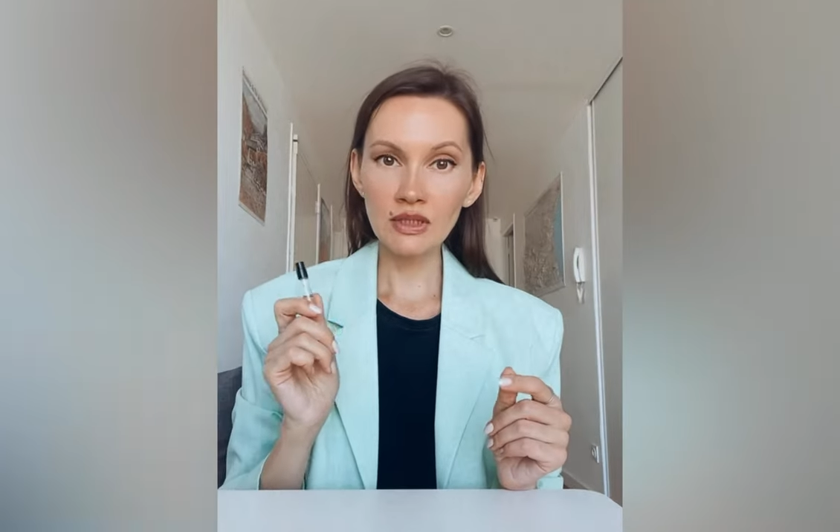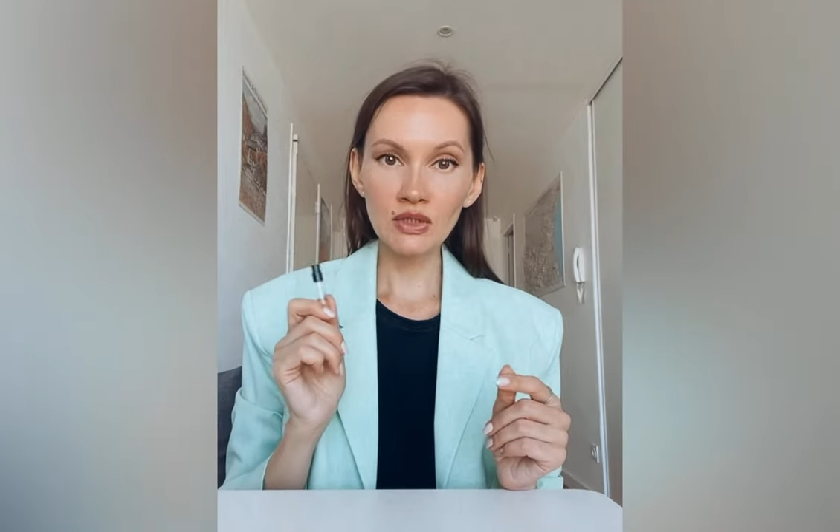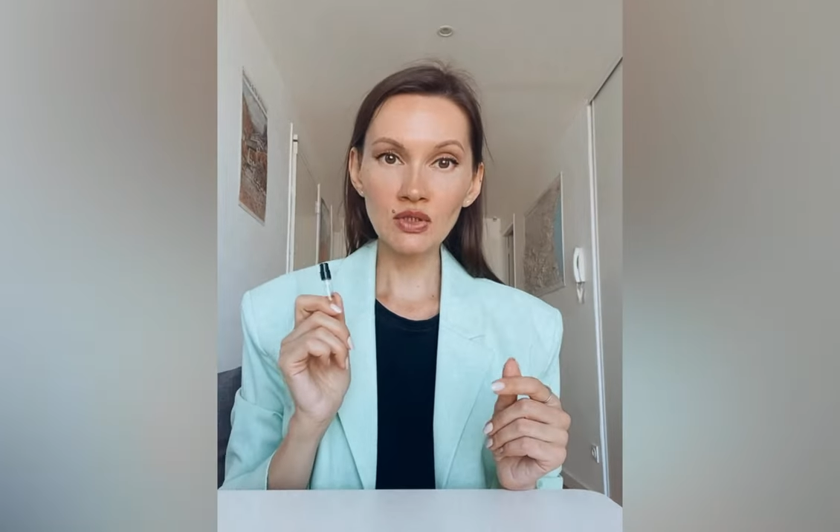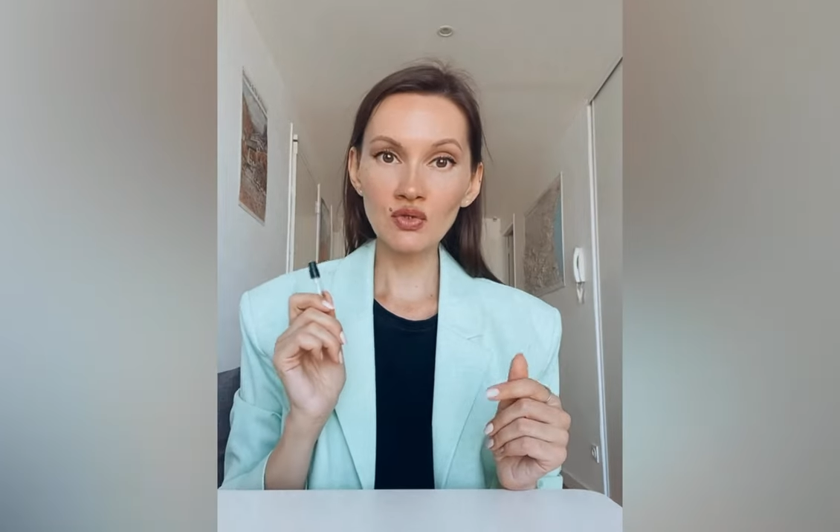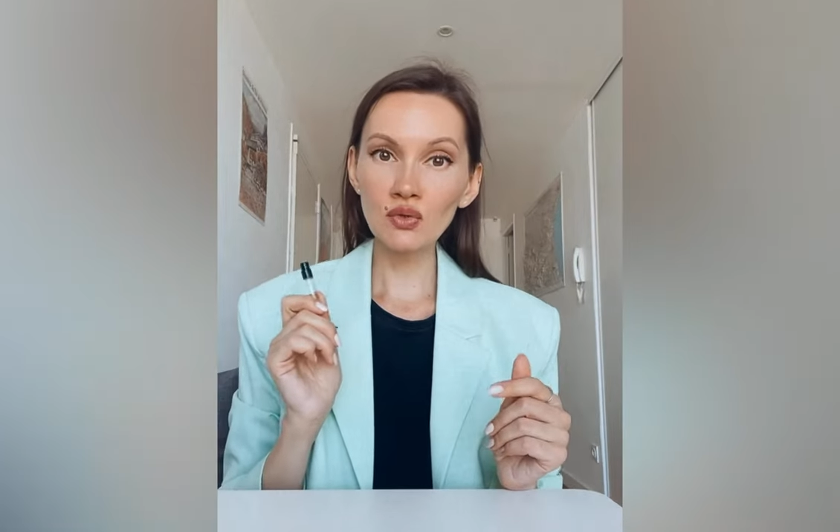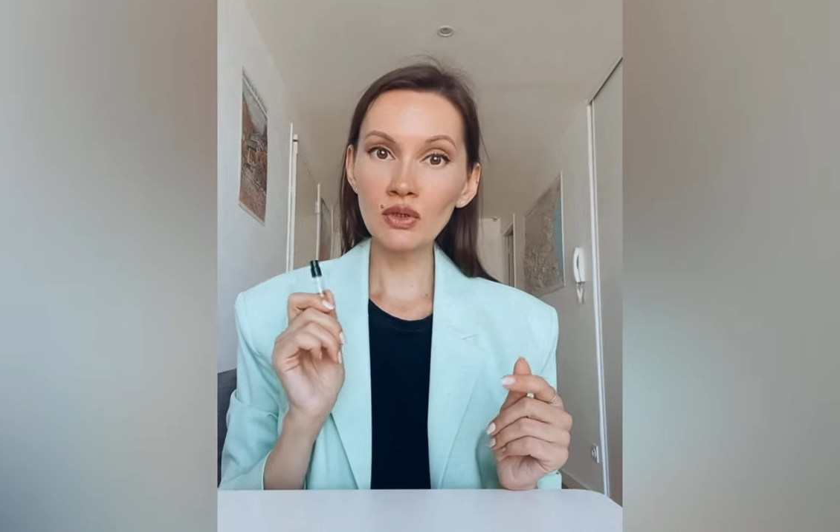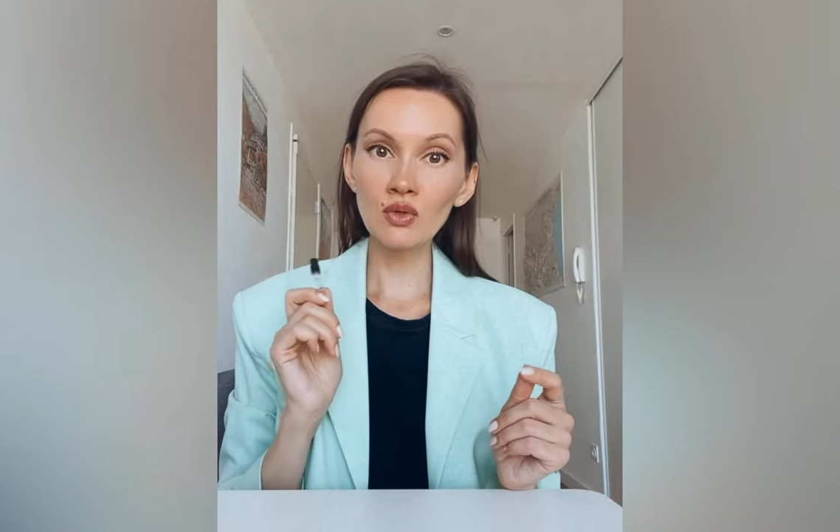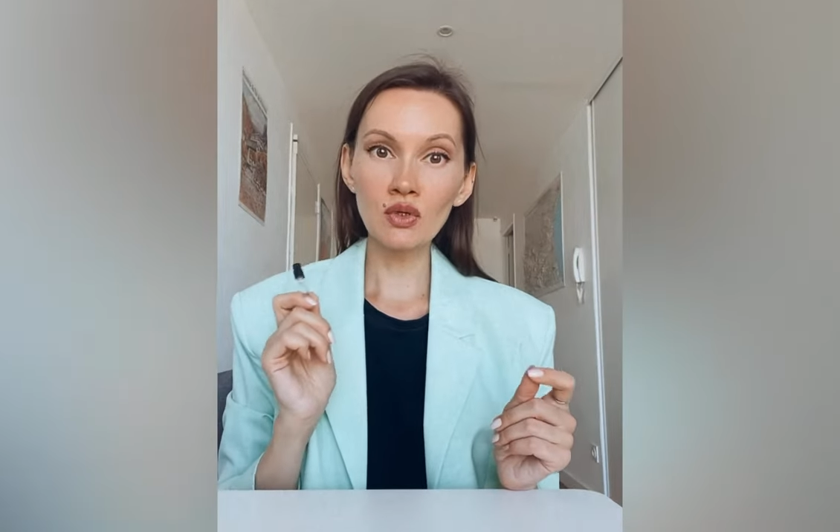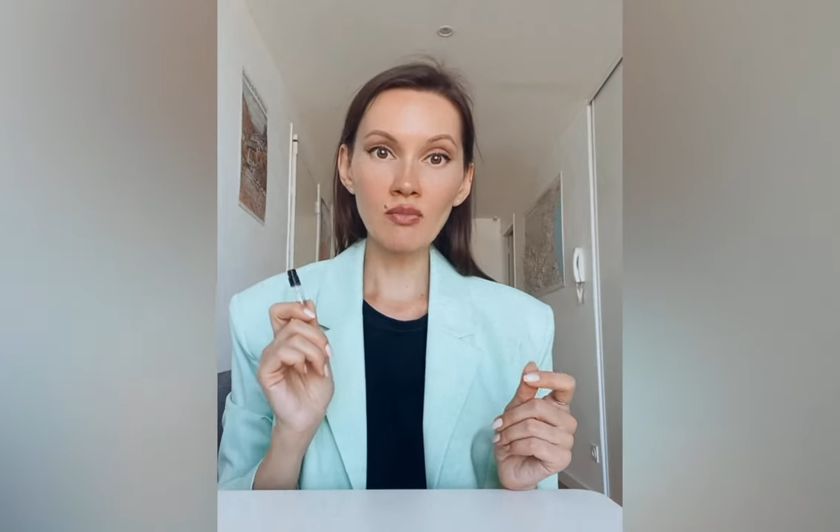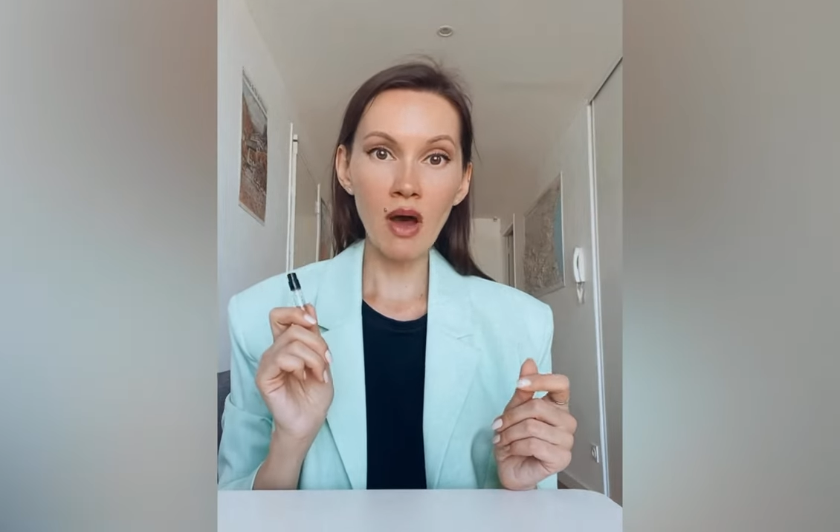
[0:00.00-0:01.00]
is truly
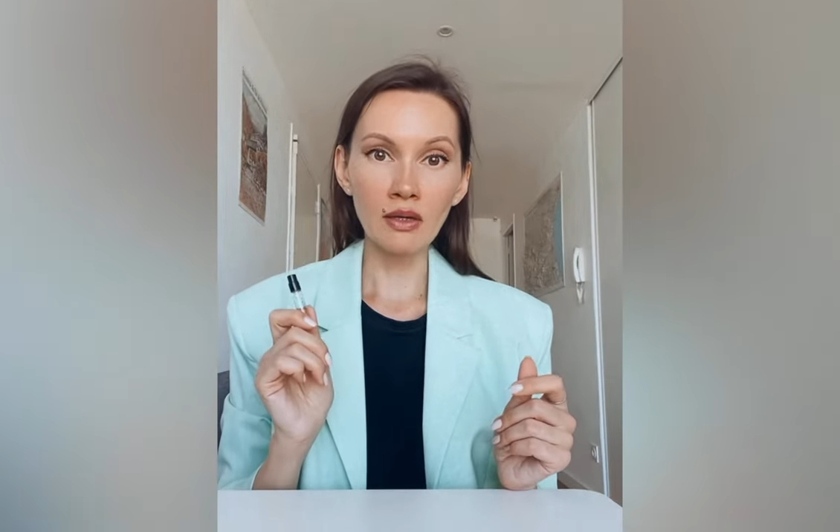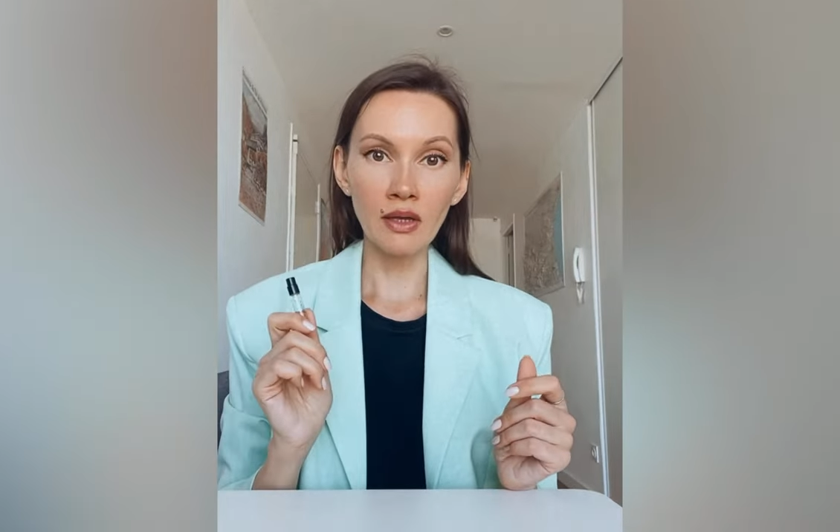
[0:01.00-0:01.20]
gourmand